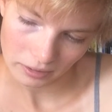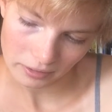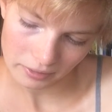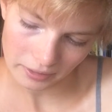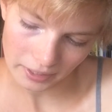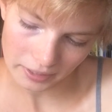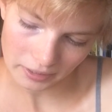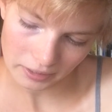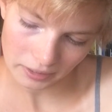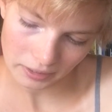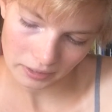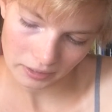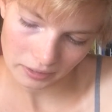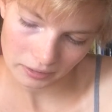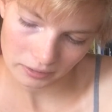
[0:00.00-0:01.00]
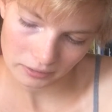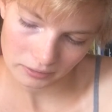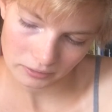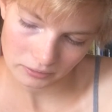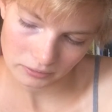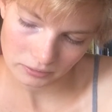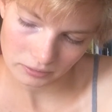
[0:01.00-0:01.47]
That
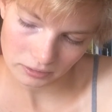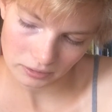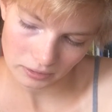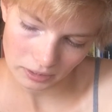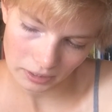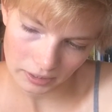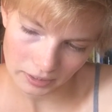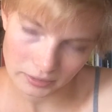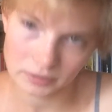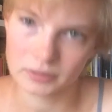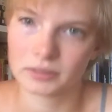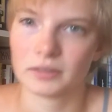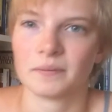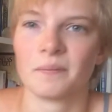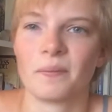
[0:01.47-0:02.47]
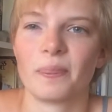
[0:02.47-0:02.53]
is it.